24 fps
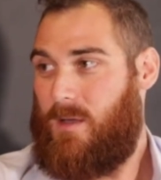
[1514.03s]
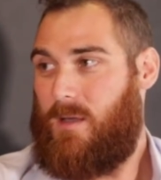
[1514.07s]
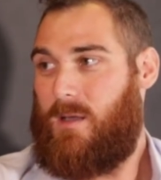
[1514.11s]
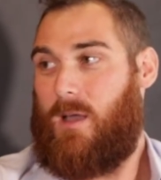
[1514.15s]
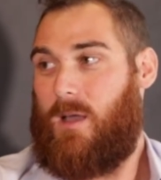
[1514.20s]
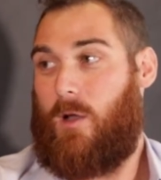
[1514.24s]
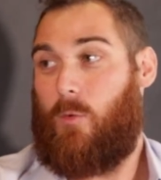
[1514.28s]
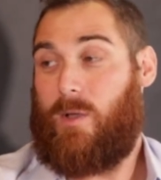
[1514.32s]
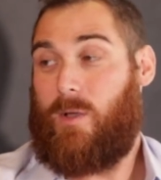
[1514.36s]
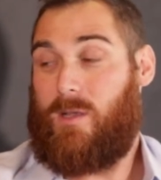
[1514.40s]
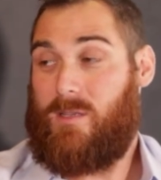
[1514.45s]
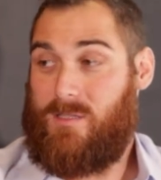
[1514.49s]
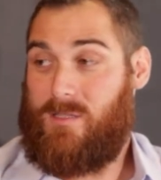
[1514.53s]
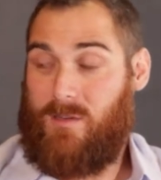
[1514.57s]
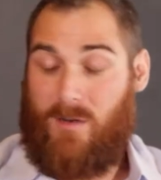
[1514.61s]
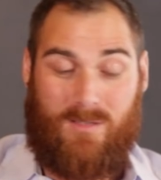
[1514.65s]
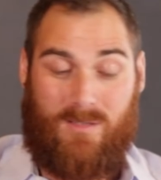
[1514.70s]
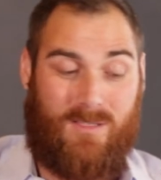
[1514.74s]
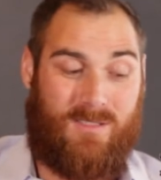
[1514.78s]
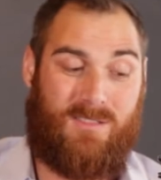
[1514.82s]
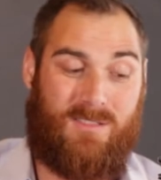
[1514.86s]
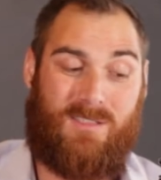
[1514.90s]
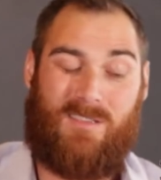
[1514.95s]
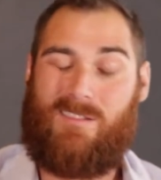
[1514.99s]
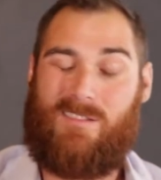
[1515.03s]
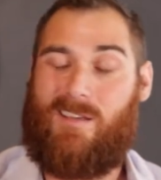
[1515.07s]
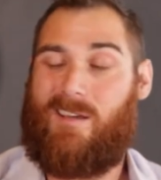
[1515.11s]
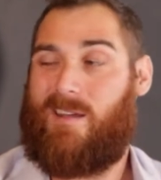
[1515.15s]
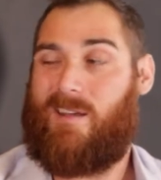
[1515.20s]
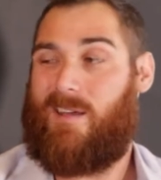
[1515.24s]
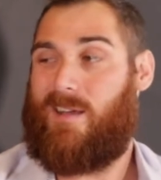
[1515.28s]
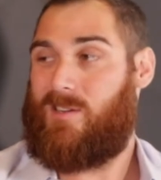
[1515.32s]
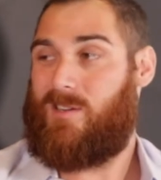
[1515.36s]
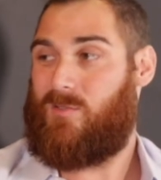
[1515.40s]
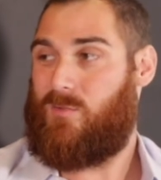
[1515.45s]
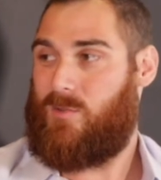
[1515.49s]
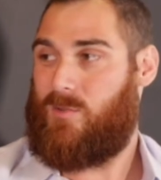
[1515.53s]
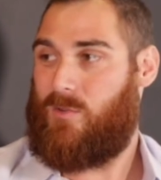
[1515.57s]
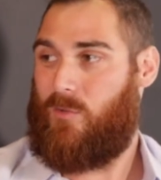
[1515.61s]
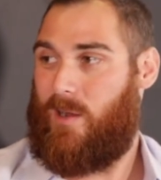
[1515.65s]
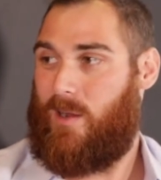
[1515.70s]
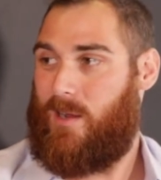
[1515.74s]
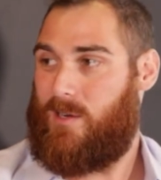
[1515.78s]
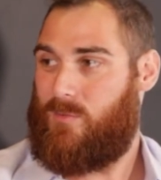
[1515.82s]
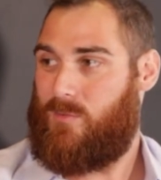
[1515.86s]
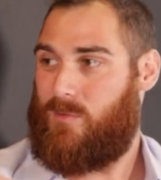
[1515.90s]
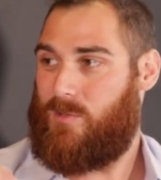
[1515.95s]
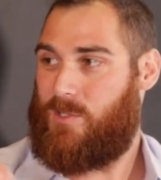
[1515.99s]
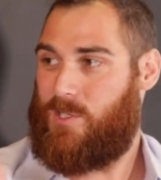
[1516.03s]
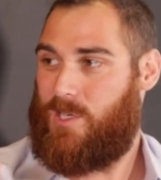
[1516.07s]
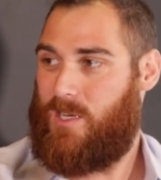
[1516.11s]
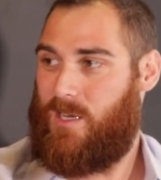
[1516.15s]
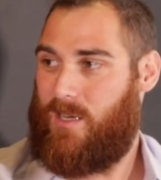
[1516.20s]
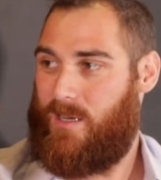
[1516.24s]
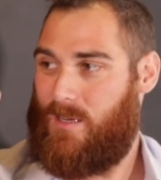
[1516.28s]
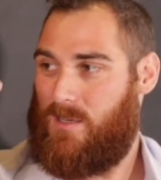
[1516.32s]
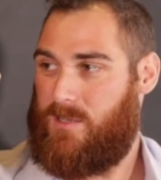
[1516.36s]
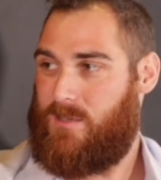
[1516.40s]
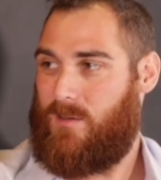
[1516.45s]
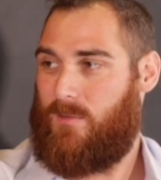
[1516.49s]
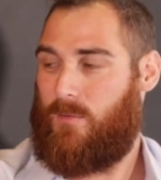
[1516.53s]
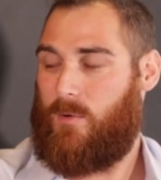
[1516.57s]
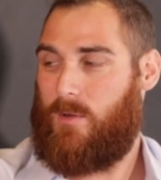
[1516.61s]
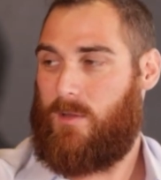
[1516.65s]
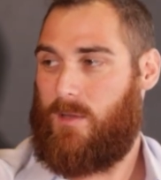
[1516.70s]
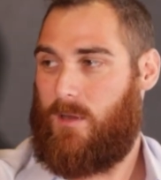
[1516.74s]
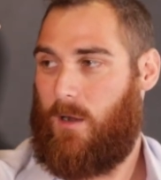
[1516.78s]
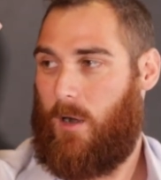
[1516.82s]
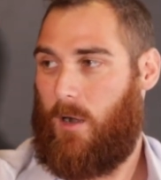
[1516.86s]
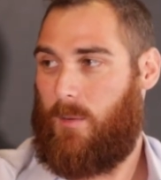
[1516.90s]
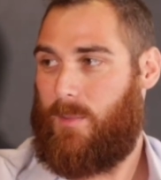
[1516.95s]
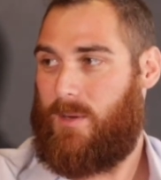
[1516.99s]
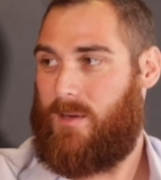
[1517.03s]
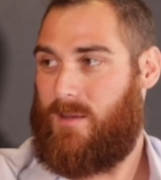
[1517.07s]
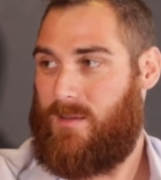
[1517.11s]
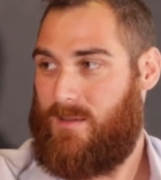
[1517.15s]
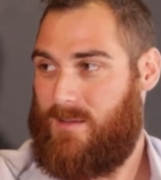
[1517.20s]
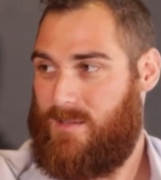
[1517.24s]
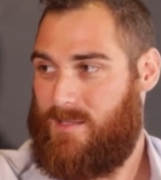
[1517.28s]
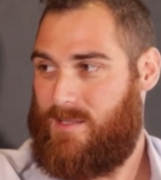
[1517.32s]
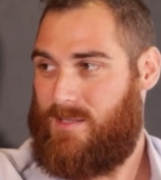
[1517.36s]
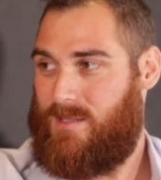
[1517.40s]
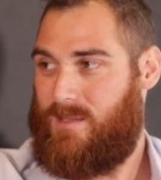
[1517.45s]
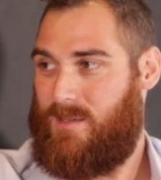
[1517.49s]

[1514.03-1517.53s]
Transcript: And we can start to see that actual gradual change of where the carbon is.